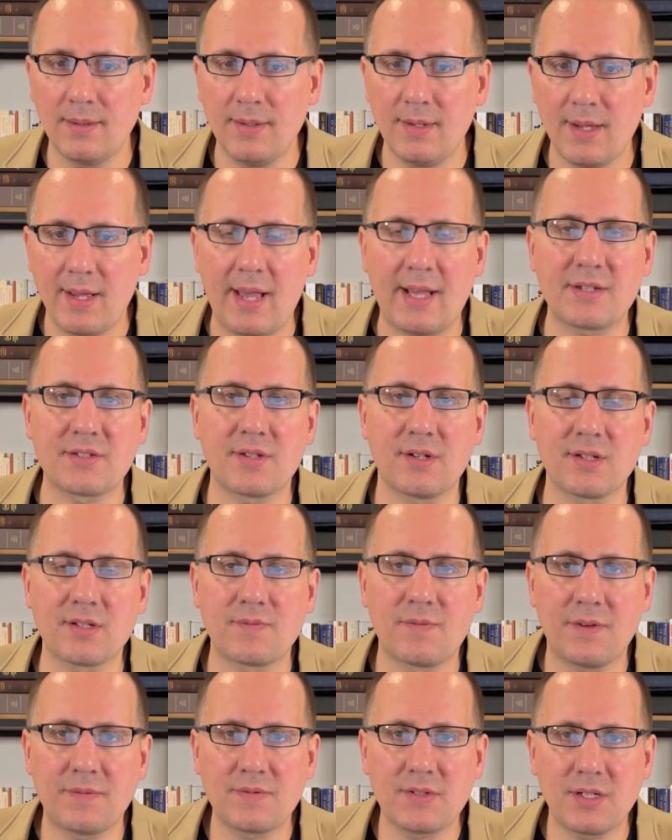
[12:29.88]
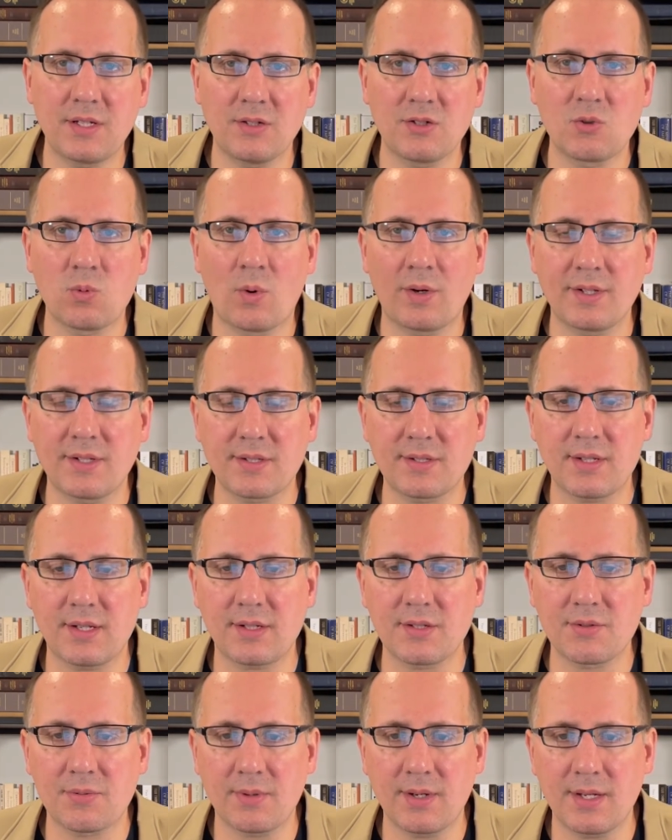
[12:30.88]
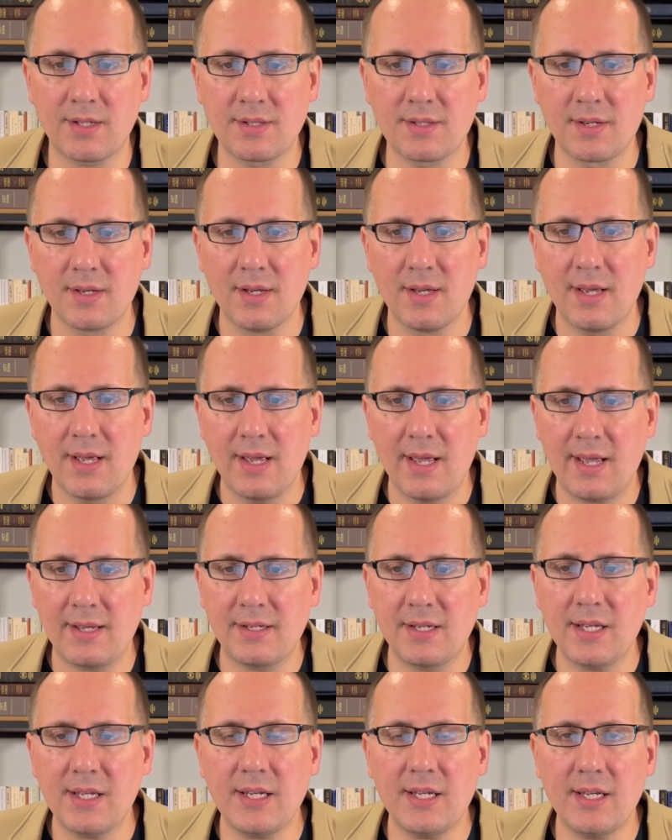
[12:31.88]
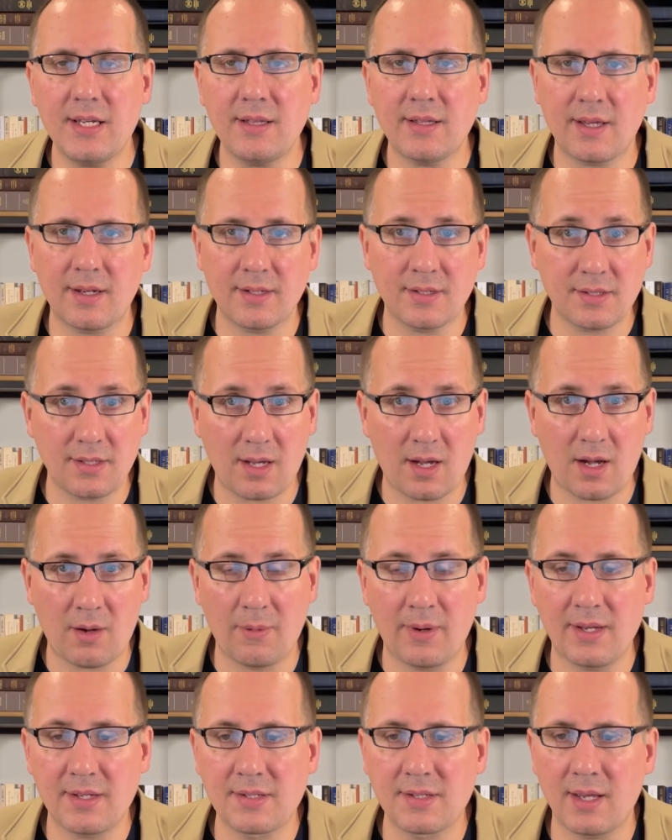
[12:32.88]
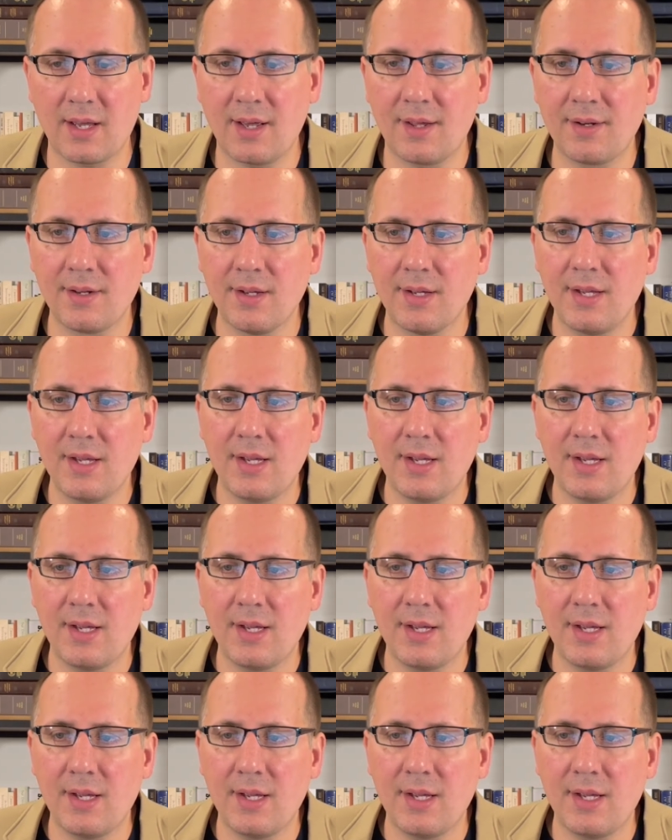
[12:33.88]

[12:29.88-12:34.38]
Exodus 15:26 reads, "And he," that is Yahweh, "said,